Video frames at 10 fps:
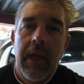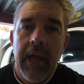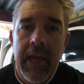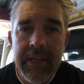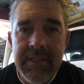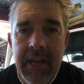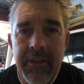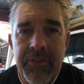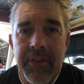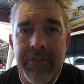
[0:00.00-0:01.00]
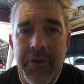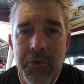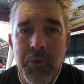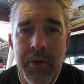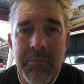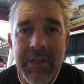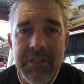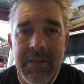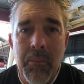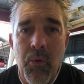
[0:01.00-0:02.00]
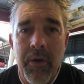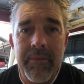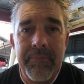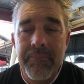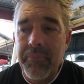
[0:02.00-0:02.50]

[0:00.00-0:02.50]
Here's the other thing that annoyed me somewhat.